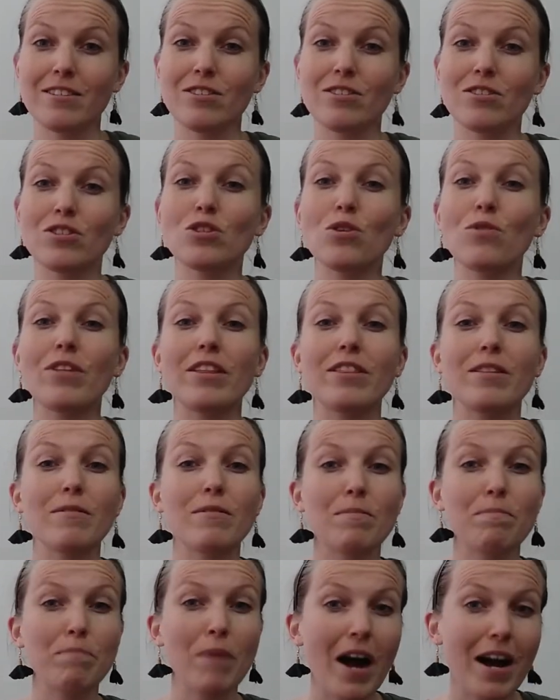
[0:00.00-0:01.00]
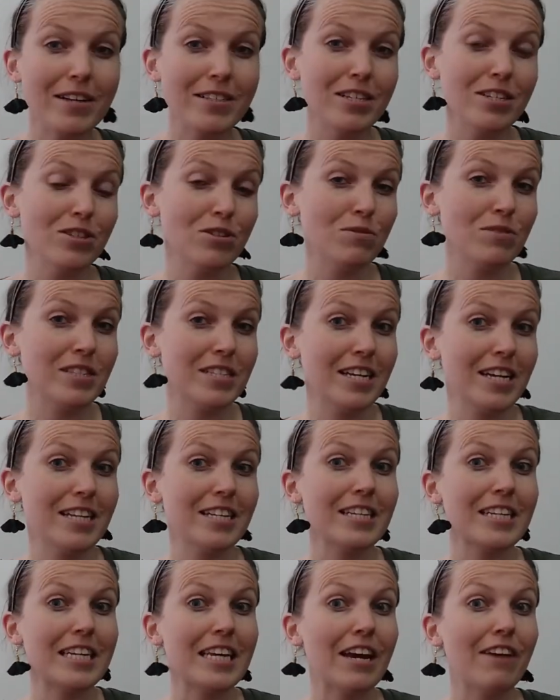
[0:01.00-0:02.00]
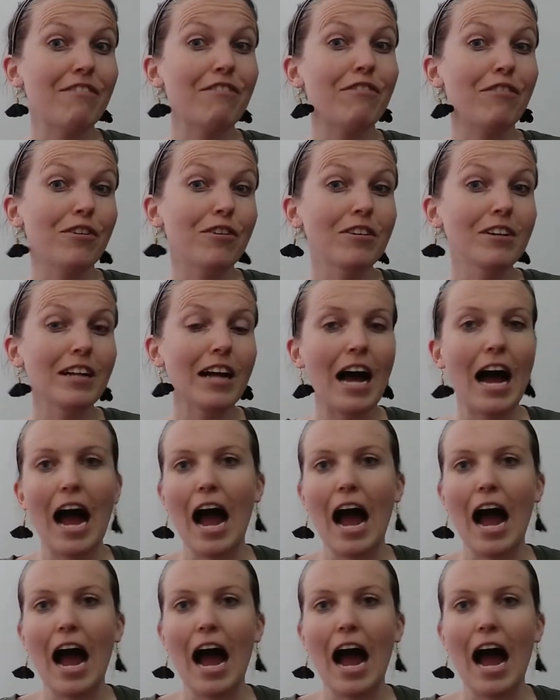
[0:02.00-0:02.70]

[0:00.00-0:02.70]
so that the boxes you send get full,